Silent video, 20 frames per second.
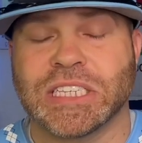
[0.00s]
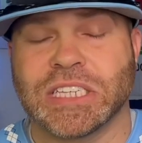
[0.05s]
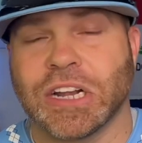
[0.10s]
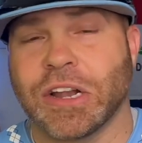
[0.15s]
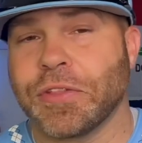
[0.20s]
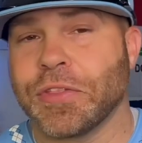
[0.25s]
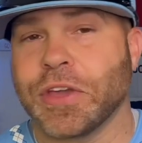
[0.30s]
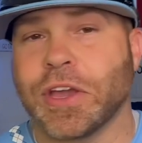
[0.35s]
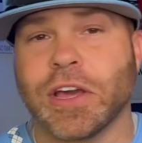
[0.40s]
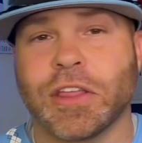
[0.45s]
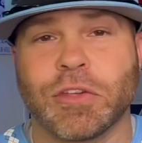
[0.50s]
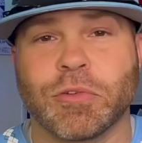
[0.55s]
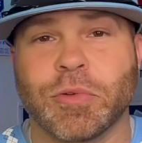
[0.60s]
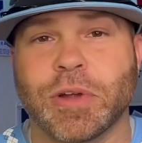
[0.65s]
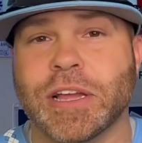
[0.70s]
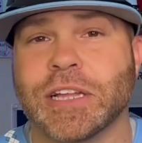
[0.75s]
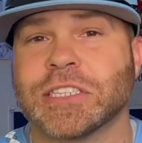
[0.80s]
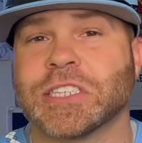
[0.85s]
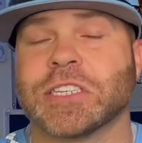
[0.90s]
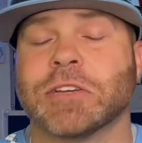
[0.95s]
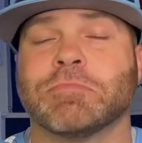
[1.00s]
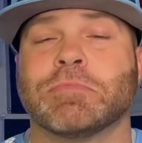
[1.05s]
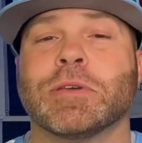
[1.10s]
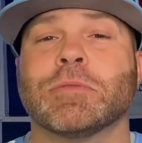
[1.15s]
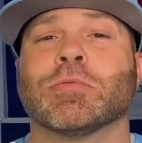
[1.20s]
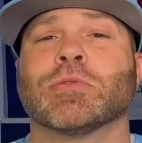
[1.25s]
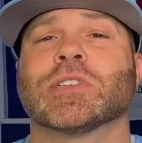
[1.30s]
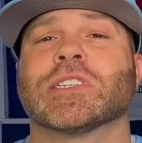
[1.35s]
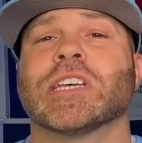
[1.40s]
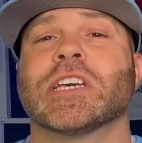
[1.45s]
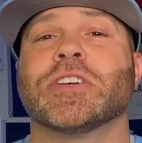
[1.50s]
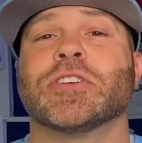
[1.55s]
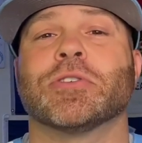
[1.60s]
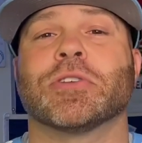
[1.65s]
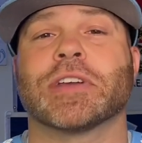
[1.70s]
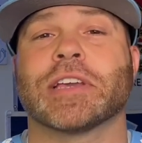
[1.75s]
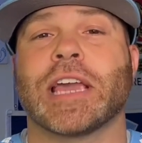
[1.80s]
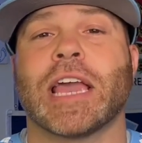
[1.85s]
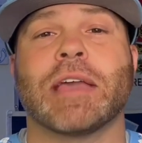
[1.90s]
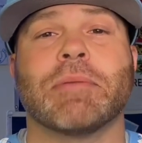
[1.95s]
and on the other end some people say you're
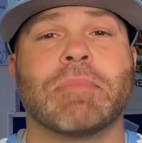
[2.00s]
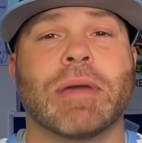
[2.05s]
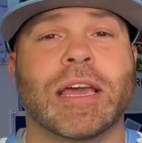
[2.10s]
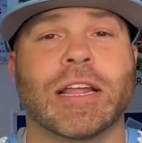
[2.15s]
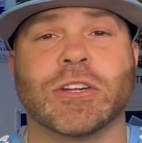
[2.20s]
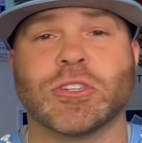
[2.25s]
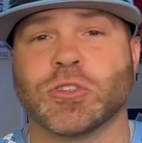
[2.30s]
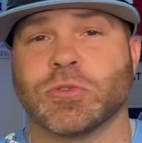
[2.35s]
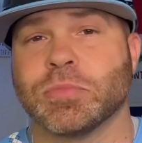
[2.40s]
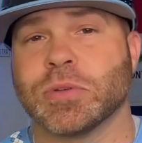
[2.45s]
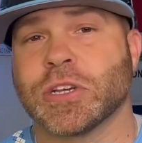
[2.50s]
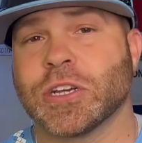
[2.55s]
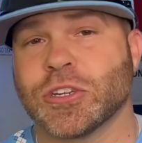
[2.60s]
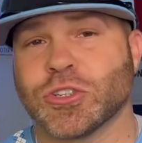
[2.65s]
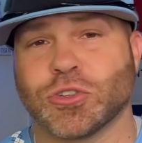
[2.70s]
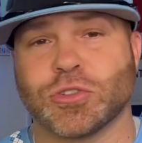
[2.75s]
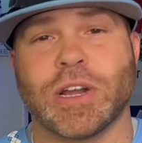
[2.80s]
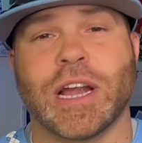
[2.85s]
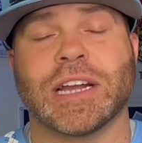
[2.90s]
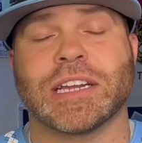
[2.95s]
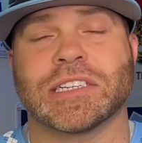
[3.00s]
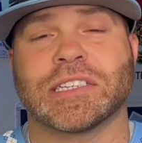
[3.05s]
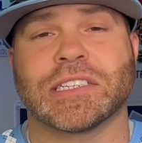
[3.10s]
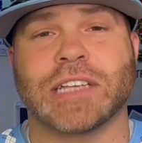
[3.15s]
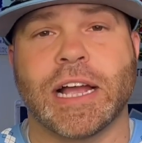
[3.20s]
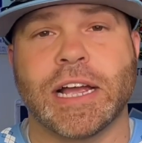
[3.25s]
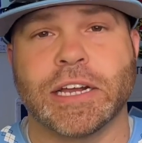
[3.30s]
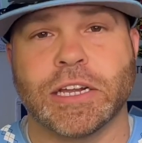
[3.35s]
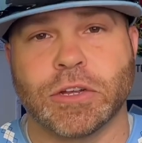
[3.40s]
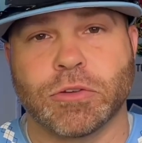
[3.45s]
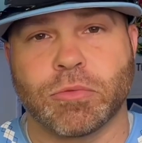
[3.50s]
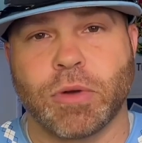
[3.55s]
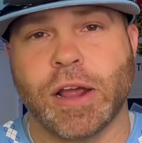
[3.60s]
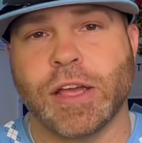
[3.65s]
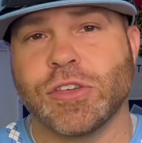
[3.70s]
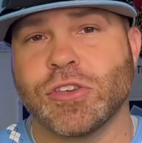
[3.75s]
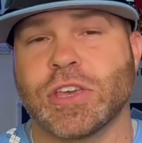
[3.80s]
a game manager because you're not exciting, right?